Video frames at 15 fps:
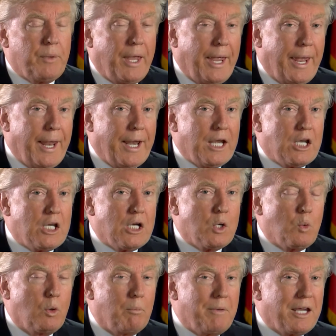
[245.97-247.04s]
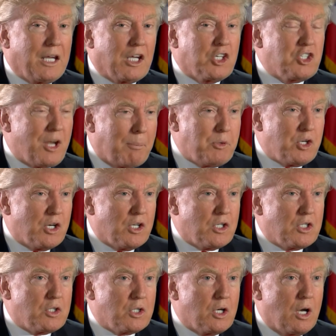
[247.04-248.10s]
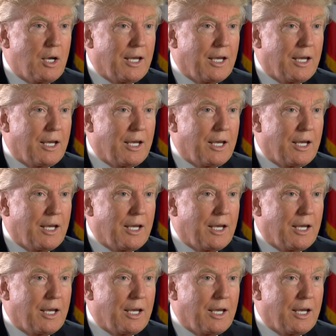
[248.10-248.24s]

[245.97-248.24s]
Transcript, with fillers: and we'll make exceptions,